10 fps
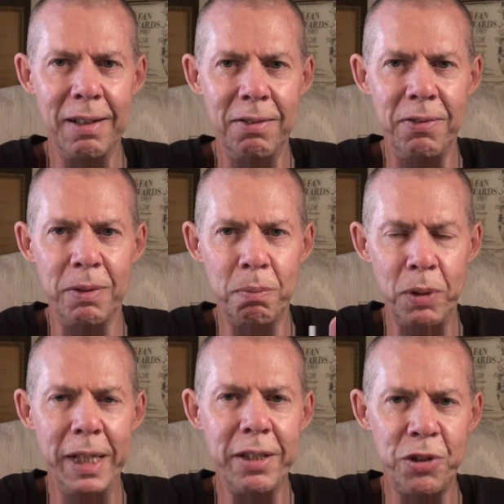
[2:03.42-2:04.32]
of
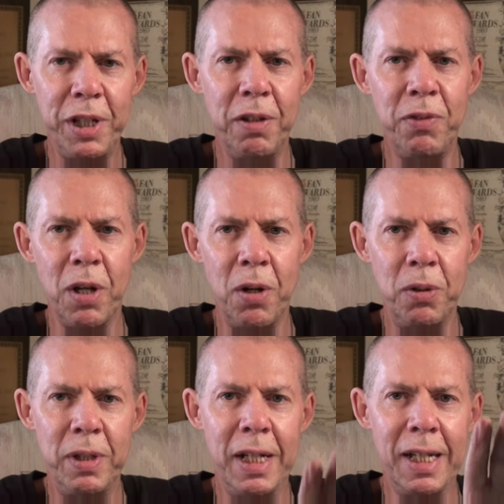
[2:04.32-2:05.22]
putting the sheet of
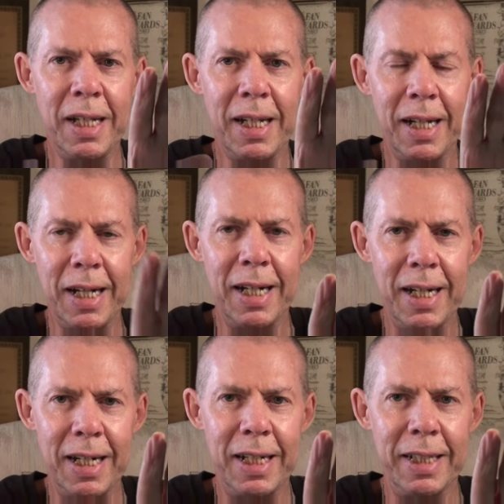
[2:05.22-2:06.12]
tone
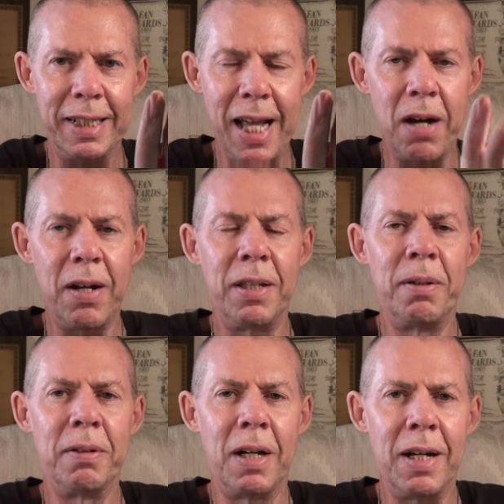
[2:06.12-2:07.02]
down on
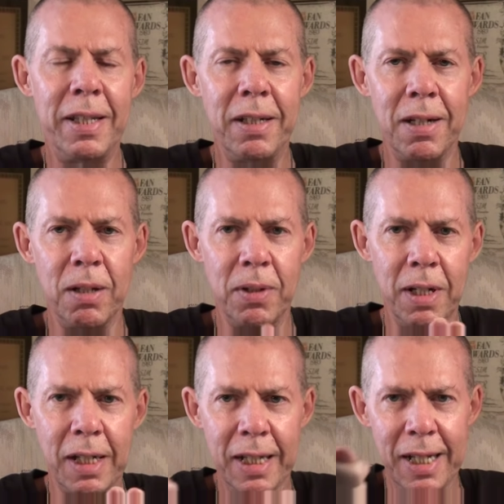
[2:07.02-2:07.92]
the
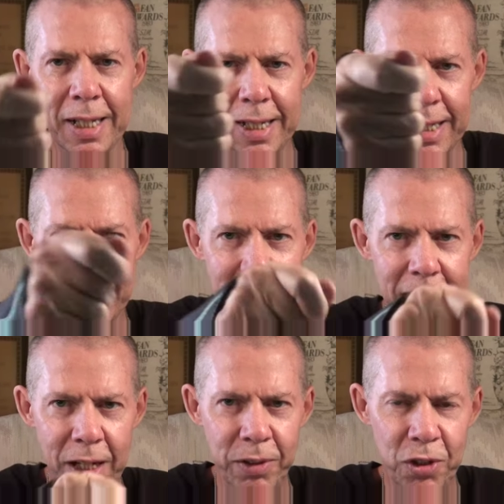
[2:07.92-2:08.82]
artwork,
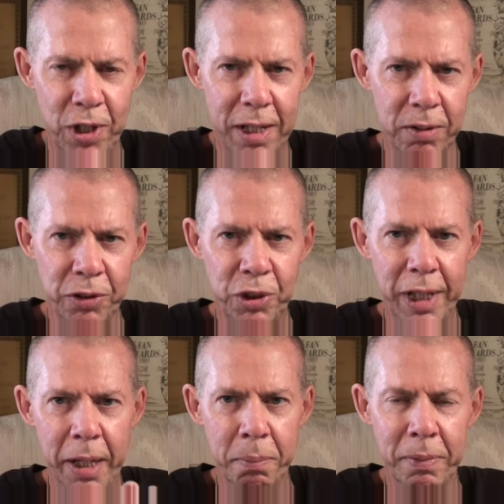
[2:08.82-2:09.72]
cut out the general
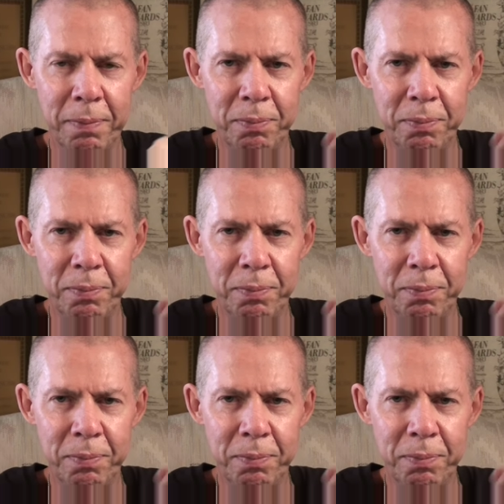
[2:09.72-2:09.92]
shape,